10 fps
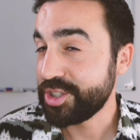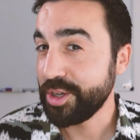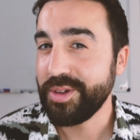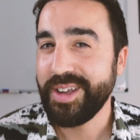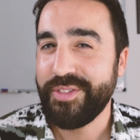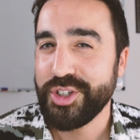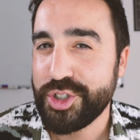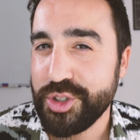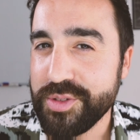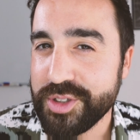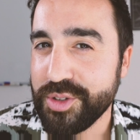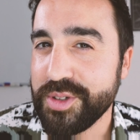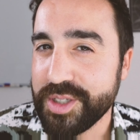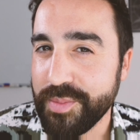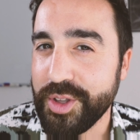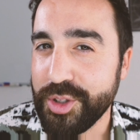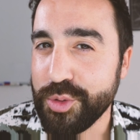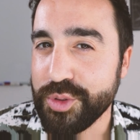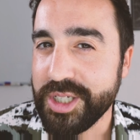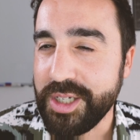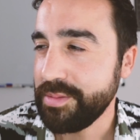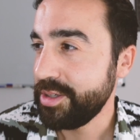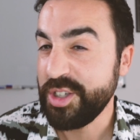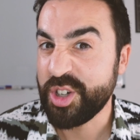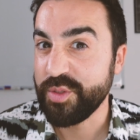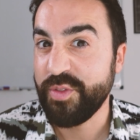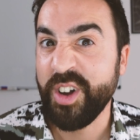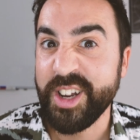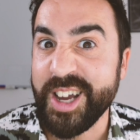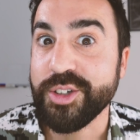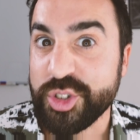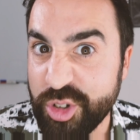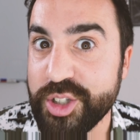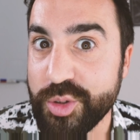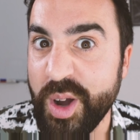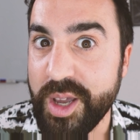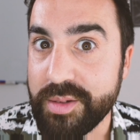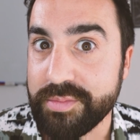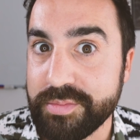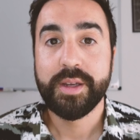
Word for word: So if the student's doing something naughty, you can find out straight away.